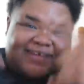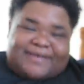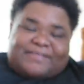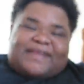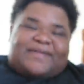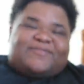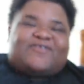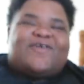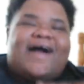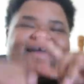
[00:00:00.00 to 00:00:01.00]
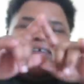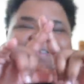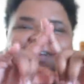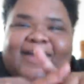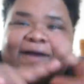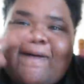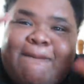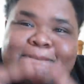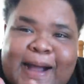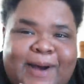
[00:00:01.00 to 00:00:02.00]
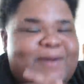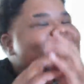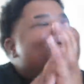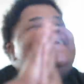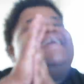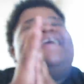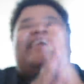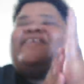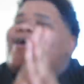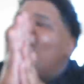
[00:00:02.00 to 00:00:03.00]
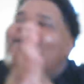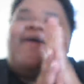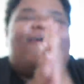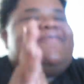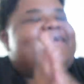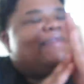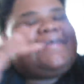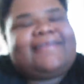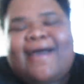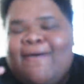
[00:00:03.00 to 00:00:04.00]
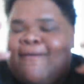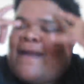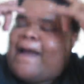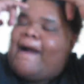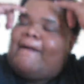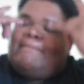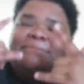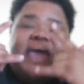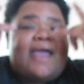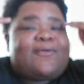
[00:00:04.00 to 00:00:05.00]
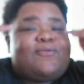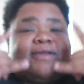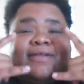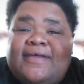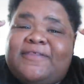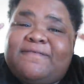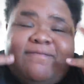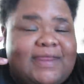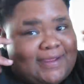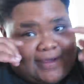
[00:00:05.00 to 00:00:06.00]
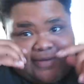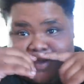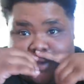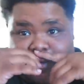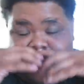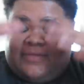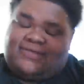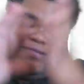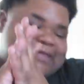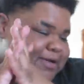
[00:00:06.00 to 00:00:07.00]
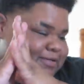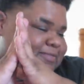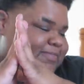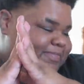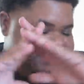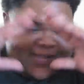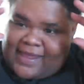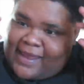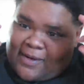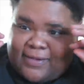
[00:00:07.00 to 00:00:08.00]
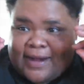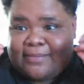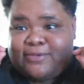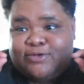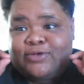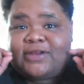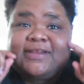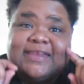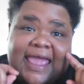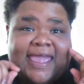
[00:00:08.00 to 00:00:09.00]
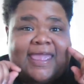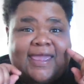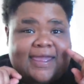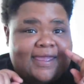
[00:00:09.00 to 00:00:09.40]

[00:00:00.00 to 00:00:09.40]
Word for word: good Eminem Squad? It's your girl Moe, and y'all already know I'm back with another video, y'all. So, what I'm doing today